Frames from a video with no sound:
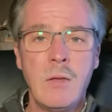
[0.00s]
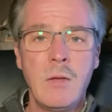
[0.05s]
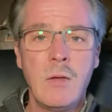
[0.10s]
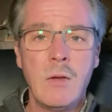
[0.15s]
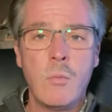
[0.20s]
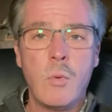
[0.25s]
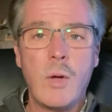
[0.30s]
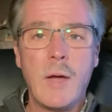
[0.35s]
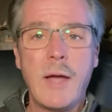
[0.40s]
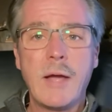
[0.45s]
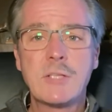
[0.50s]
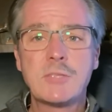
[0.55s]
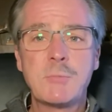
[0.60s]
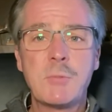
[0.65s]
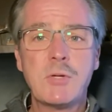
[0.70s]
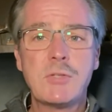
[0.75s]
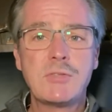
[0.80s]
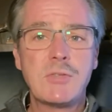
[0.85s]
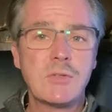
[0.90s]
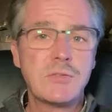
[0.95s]
While
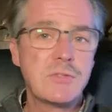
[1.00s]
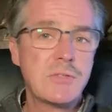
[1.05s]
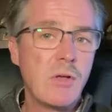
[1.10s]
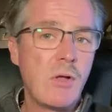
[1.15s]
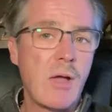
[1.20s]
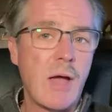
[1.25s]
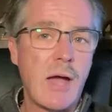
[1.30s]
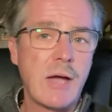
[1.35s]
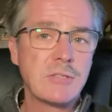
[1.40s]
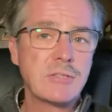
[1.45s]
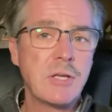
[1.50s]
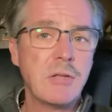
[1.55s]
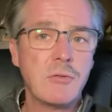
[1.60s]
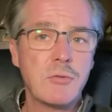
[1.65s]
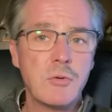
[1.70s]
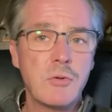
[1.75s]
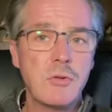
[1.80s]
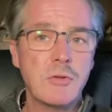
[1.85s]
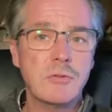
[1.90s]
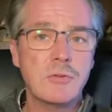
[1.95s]
experts are still hashing
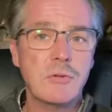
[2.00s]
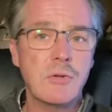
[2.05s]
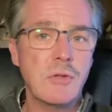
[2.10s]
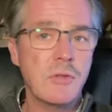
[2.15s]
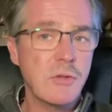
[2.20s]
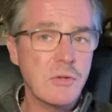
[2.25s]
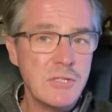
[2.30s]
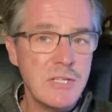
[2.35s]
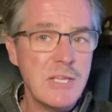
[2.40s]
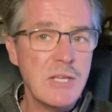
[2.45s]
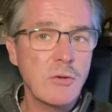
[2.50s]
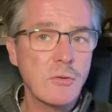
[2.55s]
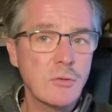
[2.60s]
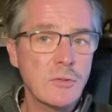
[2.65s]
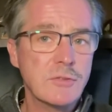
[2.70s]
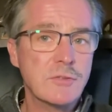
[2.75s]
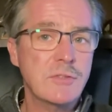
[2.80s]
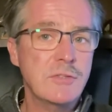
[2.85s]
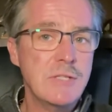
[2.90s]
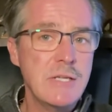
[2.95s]
through the
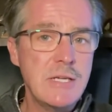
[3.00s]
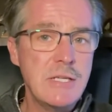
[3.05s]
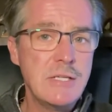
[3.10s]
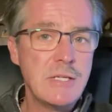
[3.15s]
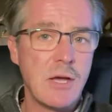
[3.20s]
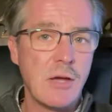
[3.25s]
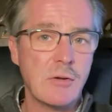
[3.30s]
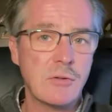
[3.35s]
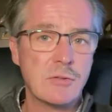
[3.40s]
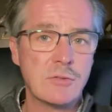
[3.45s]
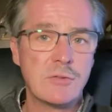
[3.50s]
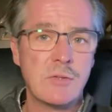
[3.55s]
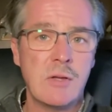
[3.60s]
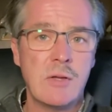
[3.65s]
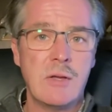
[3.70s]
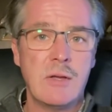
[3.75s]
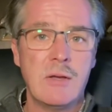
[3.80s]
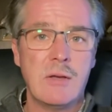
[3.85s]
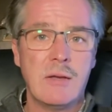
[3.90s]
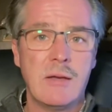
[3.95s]
deal's details,
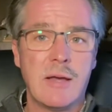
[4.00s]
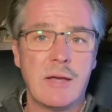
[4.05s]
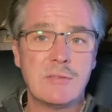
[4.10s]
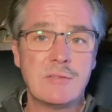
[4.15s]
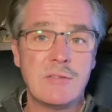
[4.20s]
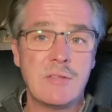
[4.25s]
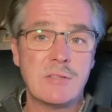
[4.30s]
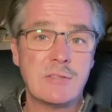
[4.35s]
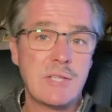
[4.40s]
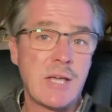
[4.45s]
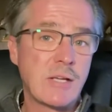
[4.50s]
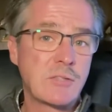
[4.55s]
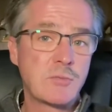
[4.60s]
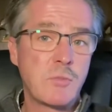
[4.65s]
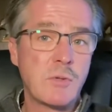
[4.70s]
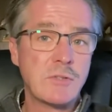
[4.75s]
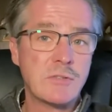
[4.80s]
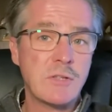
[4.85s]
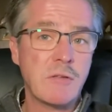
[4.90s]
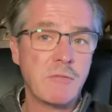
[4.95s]
as the text
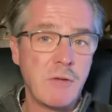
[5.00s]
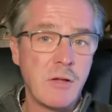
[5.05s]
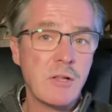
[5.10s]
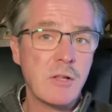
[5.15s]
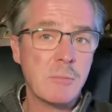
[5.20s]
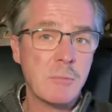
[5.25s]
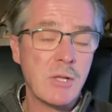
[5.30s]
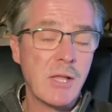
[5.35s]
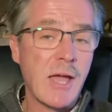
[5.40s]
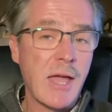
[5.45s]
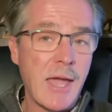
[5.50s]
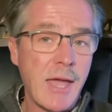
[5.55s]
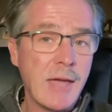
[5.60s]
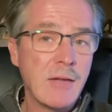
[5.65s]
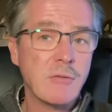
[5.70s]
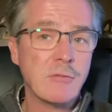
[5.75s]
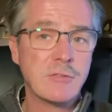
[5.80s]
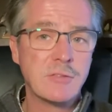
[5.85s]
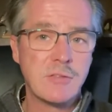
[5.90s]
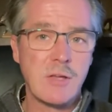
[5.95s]
wasn't available
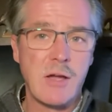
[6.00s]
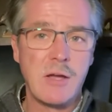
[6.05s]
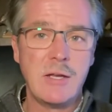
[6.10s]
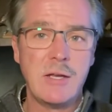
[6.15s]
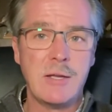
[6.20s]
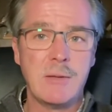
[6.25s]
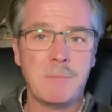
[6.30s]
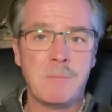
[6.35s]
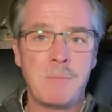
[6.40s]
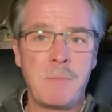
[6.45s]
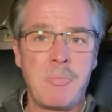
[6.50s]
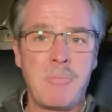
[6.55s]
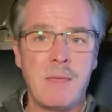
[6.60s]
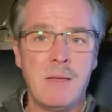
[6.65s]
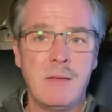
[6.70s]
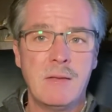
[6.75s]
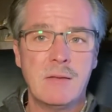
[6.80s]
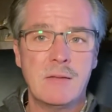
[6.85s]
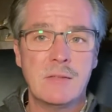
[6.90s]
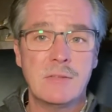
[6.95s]
ahead of signing.
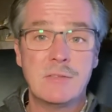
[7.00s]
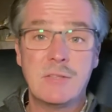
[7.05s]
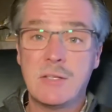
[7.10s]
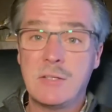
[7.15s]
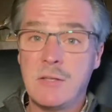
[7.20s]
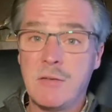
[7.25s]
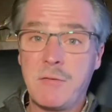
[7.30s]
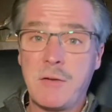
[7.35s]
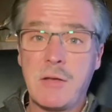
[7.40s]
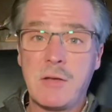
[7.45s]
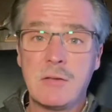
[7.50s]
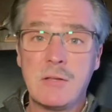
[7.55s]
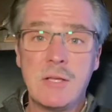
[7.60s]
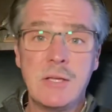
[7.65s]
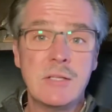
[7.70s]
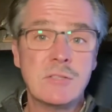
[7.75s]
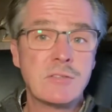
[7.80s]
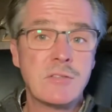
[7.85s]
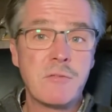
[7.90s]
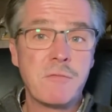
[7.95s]

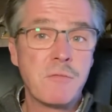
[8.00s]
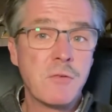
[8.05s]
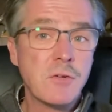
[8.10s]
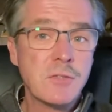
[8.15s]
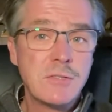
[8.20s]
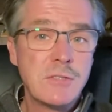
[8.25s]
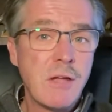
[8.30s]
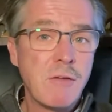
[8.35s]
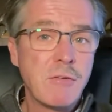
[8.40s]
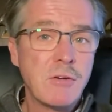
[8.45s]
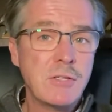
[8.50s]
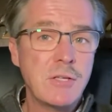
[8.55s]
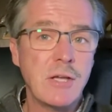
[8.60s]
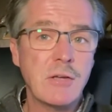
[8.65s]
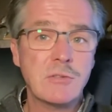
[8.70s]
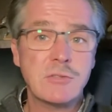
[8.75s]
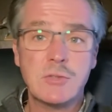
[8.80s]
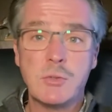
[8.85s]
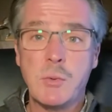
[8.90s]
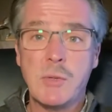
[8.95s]
Significantly, it's the first ever
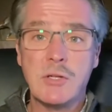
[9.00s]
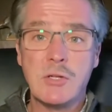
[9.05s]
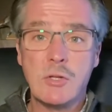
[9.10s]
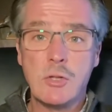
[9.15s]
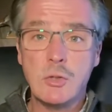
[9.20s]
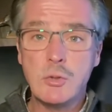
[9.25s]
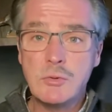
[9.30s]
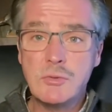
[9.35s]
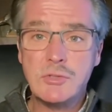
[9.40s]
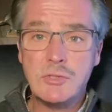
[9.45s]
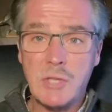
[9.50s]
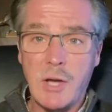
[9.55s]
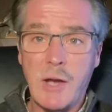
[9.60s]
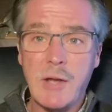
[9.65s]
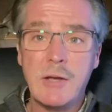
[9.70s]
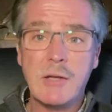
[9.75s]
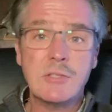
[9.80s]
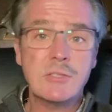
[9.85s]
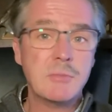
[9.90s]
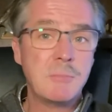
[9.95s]
deal to include
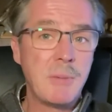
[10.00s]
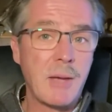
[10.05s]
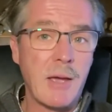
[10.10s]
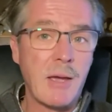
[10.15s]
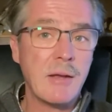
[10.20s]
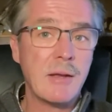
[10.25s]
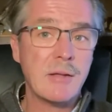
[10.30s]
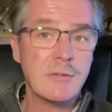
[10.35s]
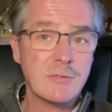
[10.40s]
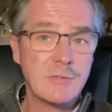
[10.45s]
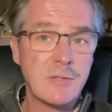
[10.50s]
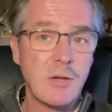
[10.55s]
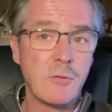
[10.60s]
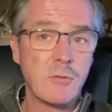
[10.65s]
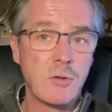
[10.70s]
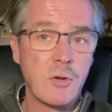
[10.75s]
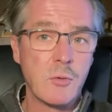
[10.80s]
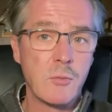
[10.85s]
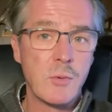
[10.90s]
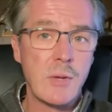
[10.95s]
China, Japan, and
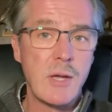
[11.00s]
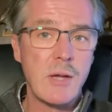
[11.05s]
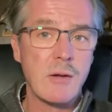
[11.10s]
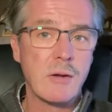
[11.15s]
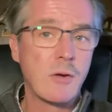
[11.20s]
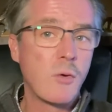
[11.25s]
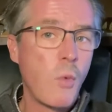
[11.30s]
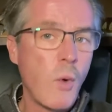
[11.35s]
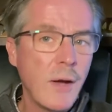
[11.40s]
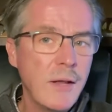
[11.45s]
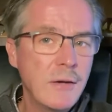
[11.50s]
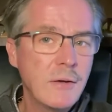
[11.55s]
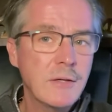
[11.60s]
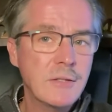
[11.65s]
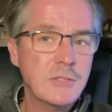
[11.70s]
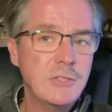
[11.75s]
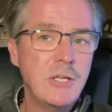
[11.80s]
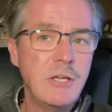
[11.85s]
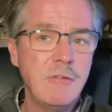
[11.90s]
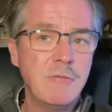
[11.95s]
South Korea, quite an
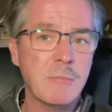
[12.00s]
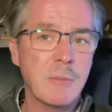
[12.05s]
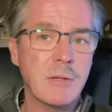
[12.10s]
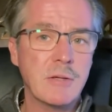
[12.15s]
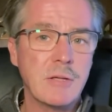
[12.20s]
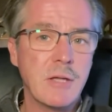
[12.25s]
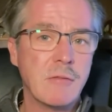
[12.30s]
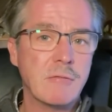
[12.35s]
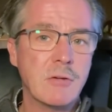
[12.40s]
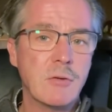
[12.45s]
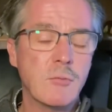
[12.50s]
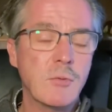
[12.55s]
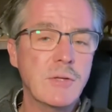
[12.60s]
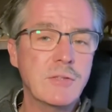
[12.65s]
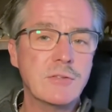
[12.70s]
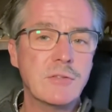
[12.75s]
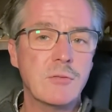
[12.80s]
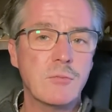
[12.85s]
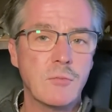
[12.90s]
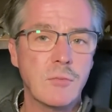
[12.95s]
achievement given
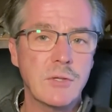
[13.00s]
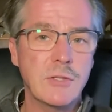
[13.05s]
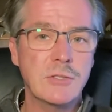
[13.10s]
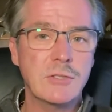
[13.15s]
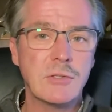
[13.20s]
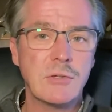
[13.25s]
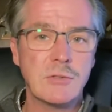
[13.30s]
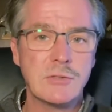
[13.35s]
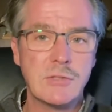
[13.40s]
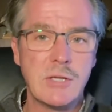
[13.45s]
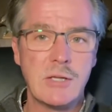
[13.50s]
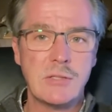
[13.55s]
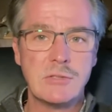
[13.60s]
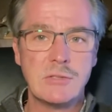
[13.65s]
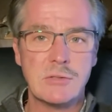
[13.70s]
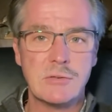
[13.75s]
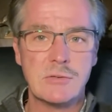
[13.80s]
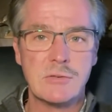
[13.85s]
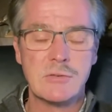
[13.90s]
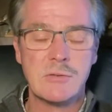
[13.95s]
recent regional
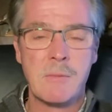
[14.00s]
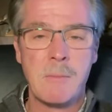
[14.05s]
tensions.